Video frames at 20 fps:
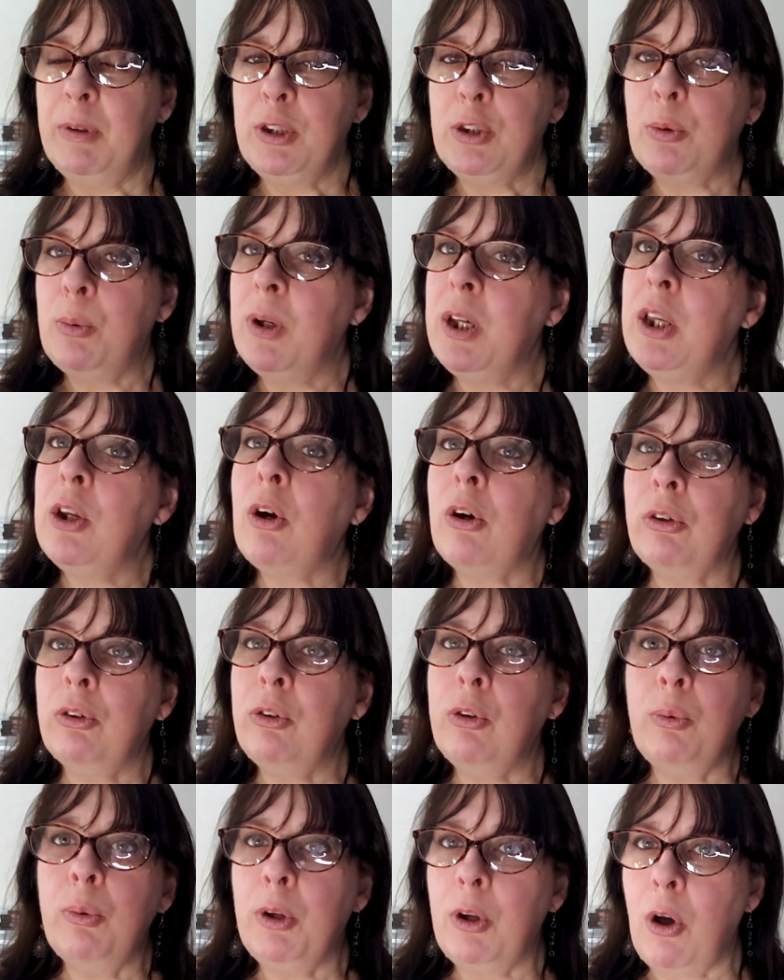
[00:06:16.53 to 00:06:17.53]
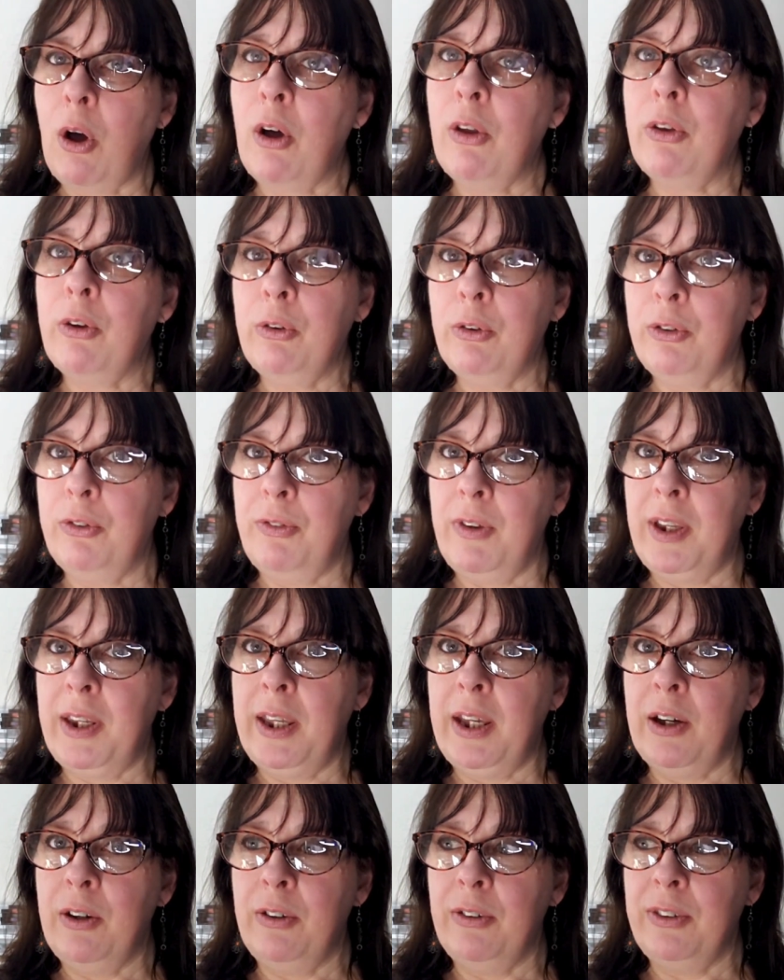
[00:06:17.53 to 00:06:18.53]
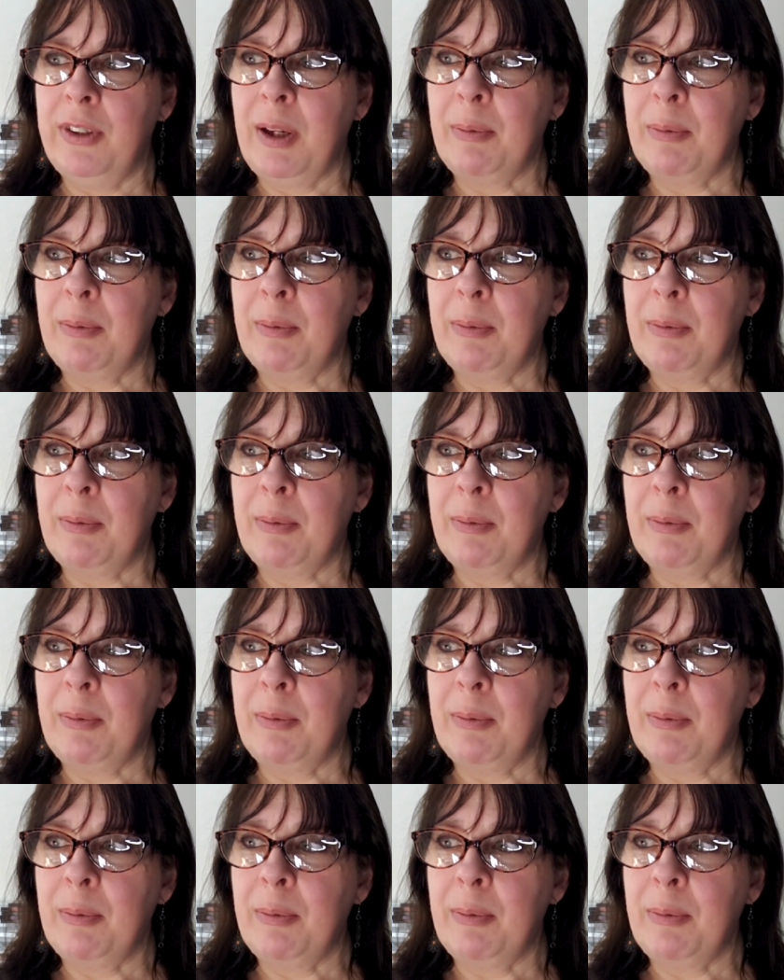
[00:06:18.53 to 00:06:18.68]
between doing all those videos,